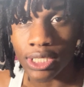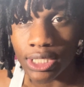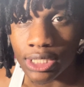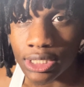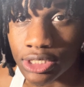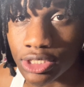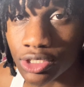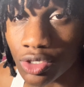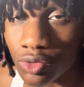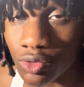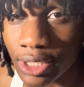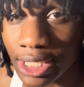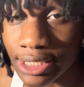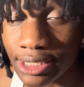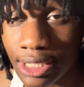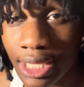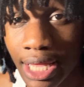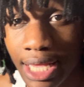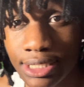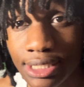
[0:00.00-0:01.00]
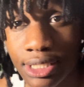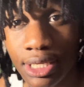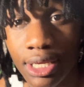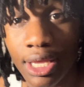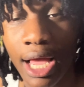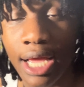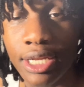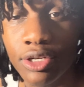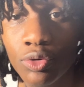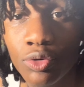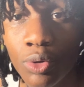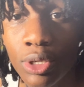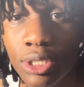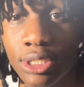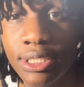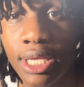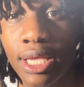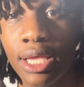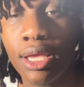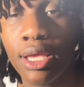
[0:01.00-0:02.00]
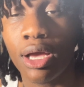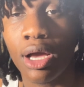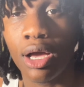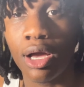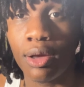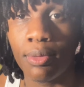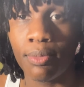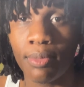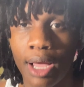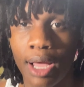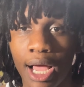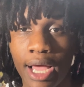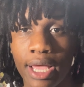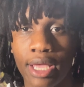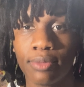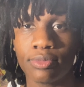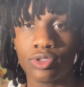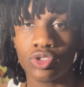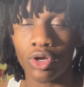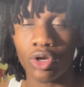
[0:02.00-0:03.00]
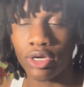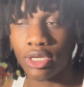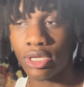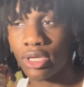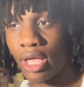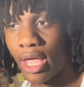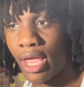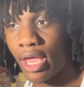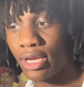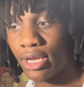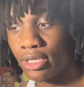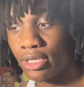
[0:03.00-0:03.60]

So that's the last thing. I do want to say um, I am starting a